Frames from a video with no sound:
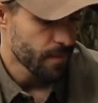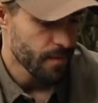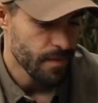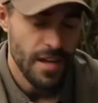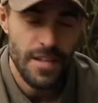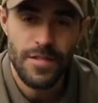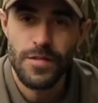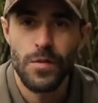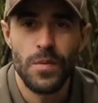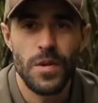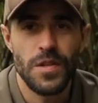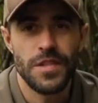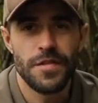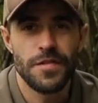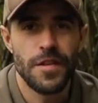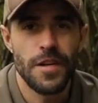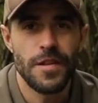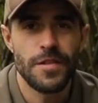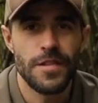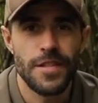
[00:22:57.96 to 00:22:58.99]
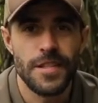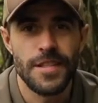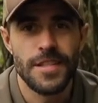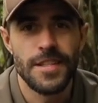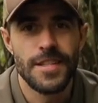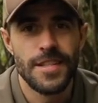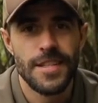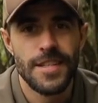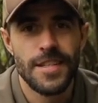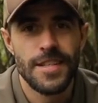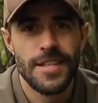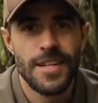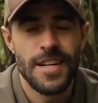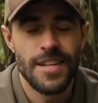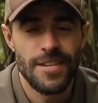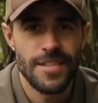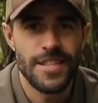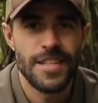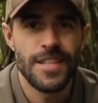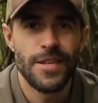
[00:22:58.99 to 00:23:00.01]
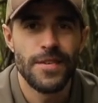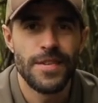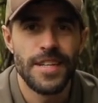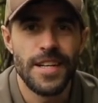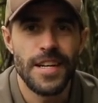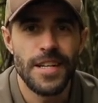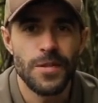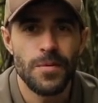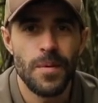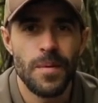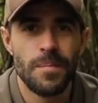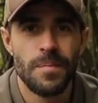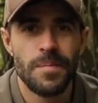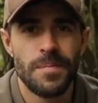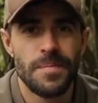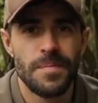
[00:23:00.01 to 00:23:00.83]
Thanks for watching folks, and I'll see you in the next one.